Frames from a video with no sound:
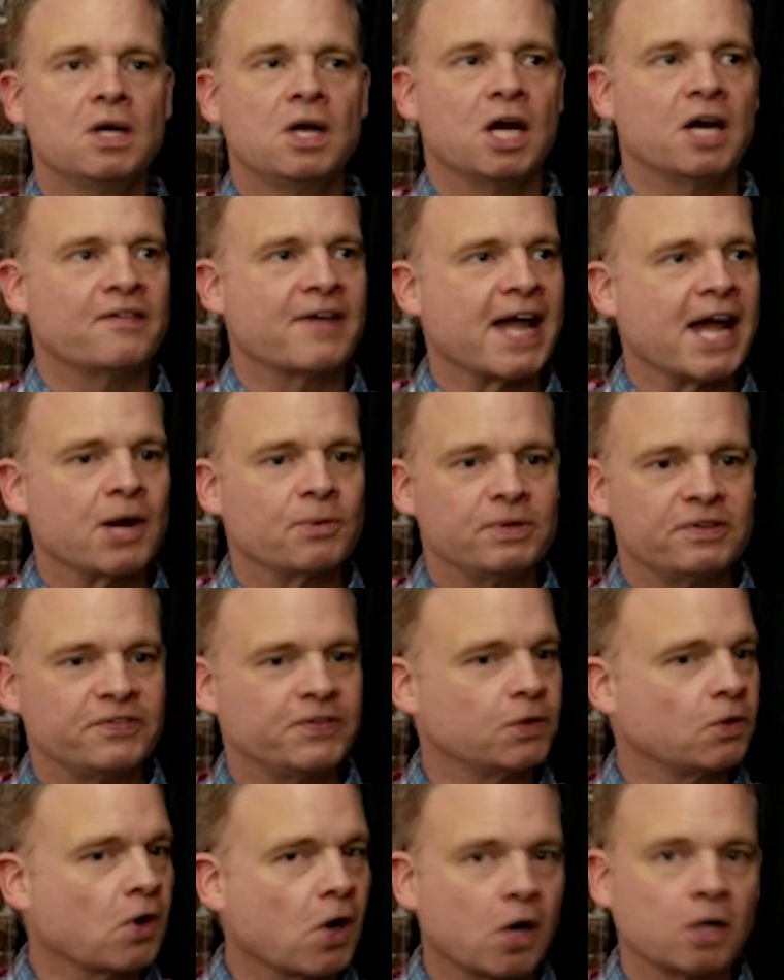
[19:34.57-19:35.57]
of how we
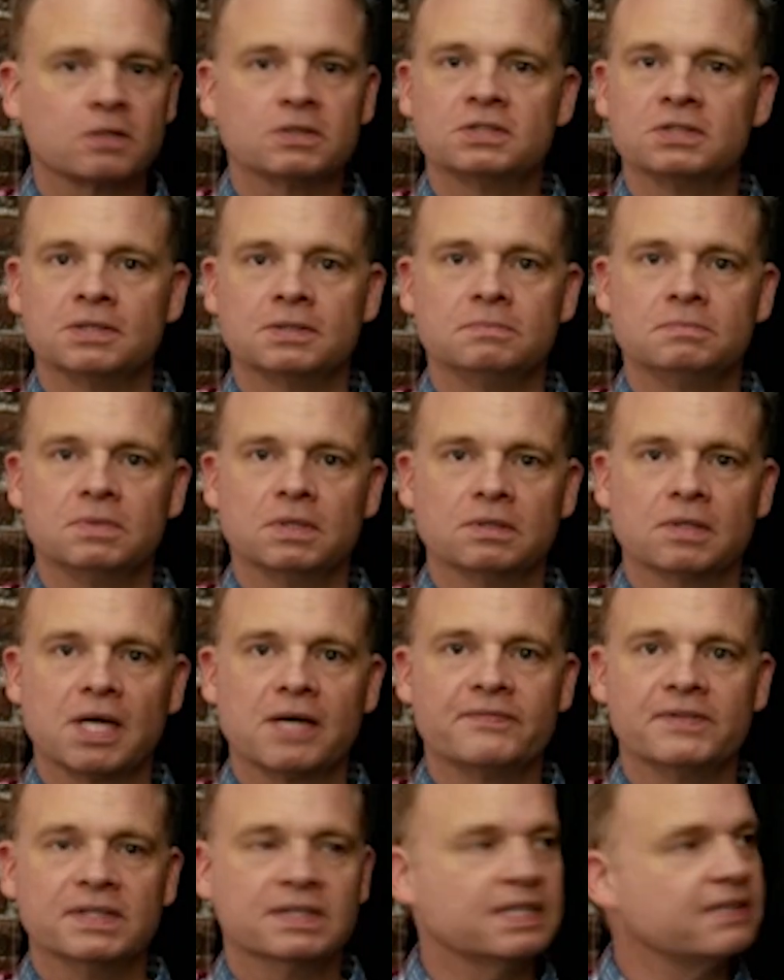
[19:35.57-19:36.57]
feel called to
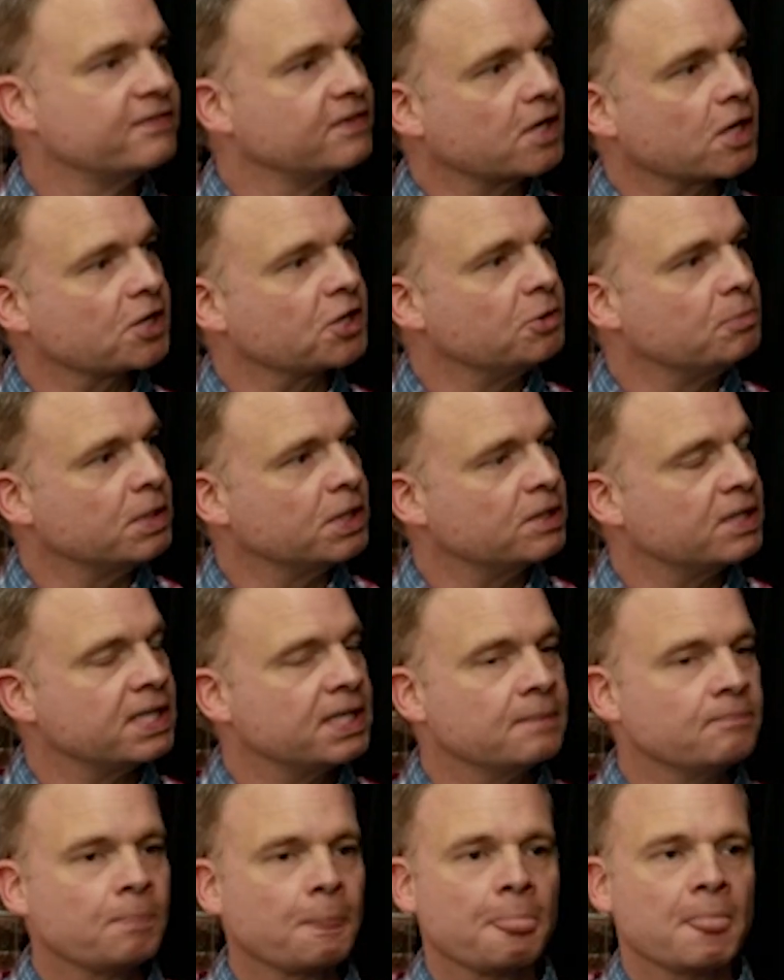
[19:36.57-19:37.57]
love and live in our community.